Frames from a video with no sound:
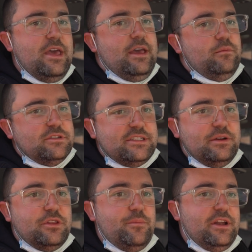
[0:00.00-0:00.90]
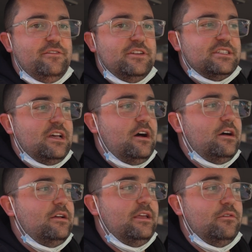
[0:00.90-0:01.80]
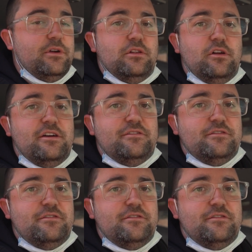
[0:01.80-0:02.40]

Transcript: and we'll see what the benefits are in real life.